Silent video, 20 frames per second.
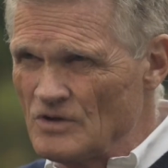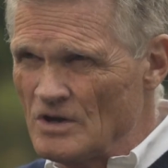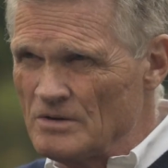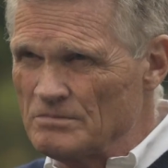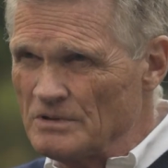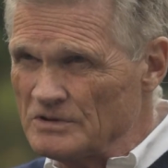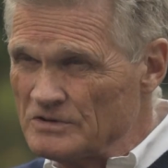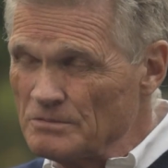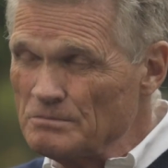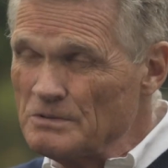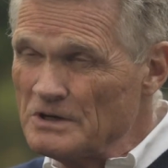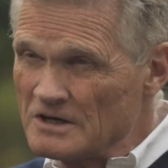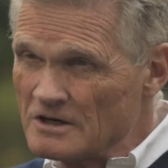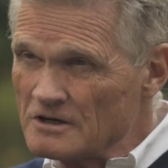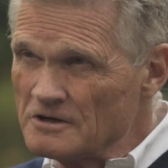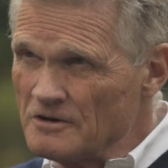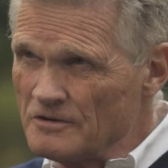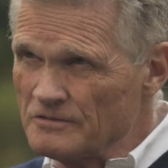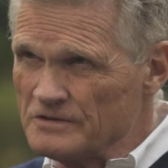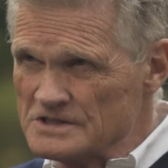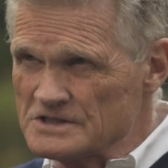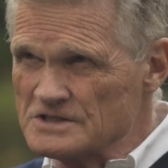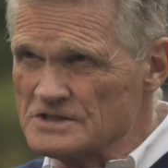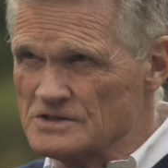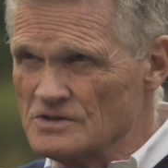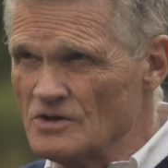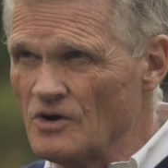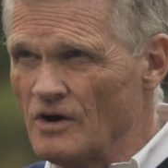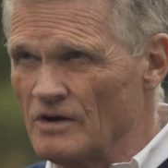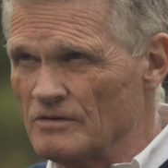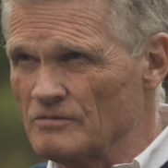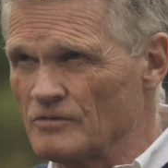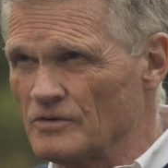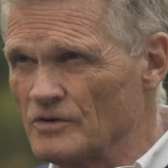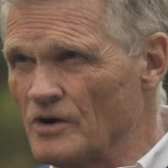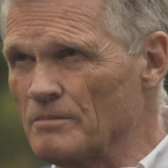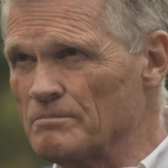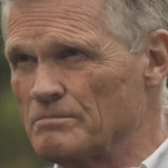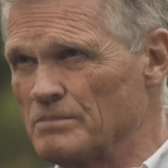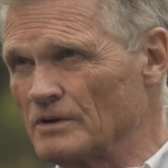But to be clear, we're
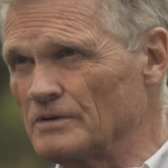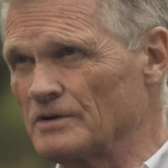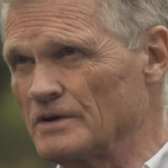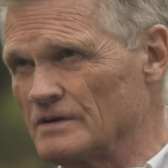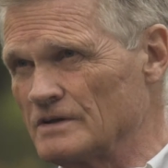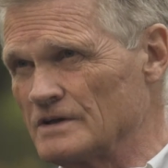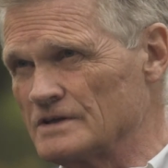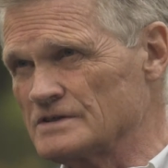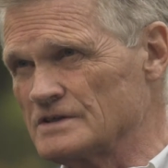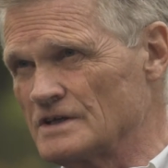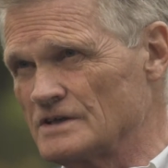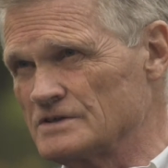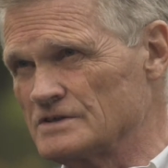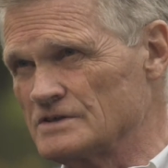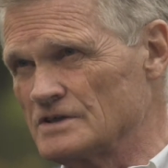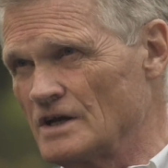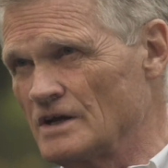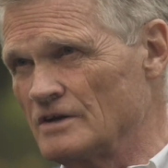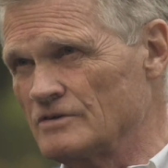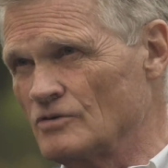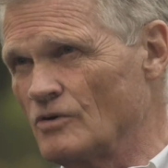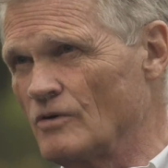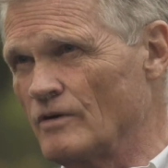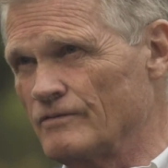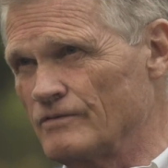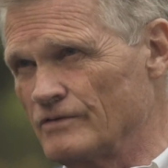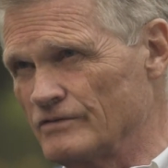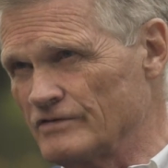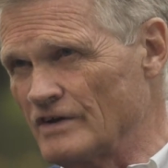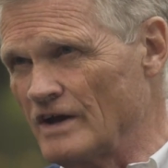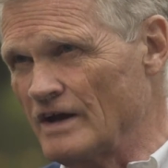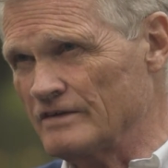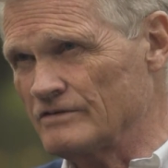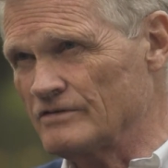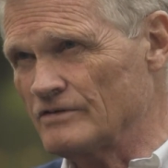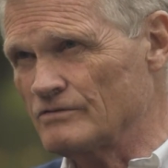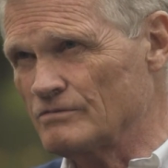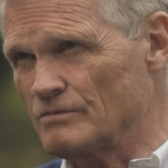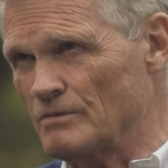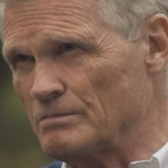not building this as a toy for
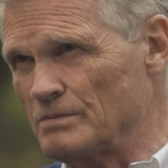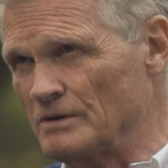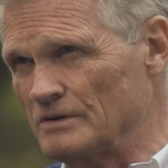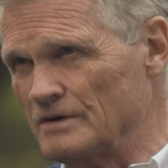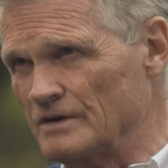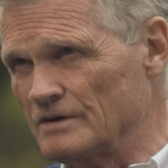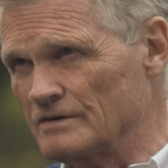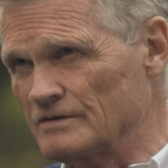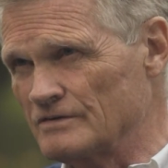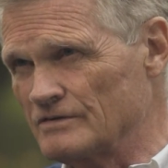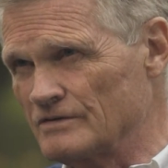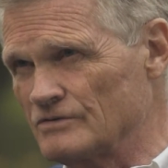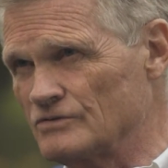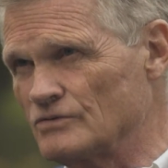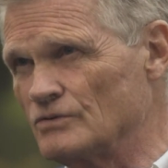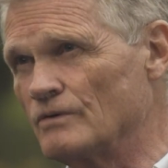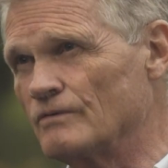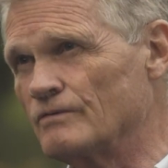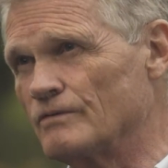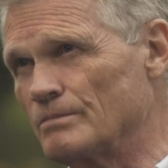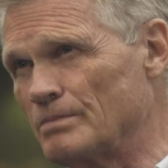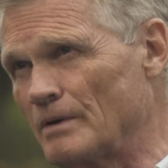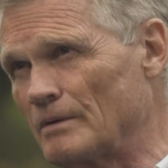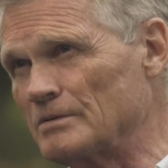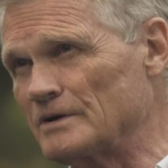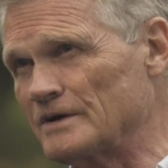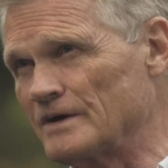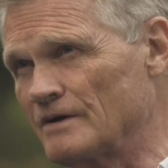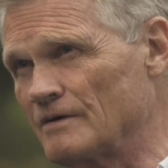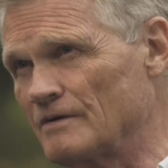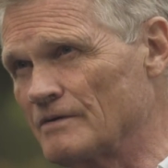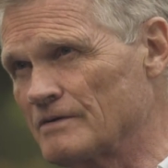scientists, we're building it as a tool for public health.